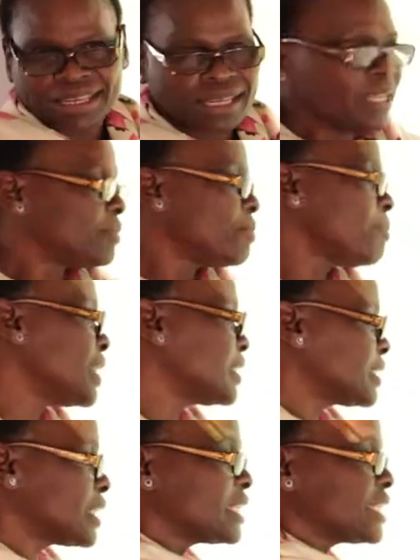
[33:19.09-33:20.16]
it means
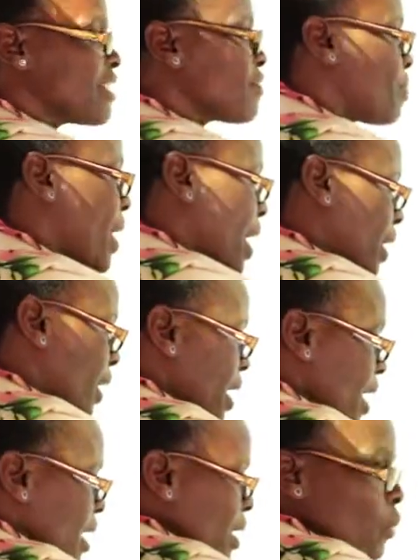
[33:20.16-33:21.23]
the Reserve Bank
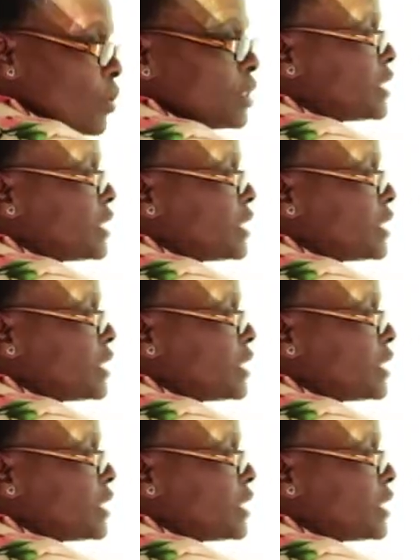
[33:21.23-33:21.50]
would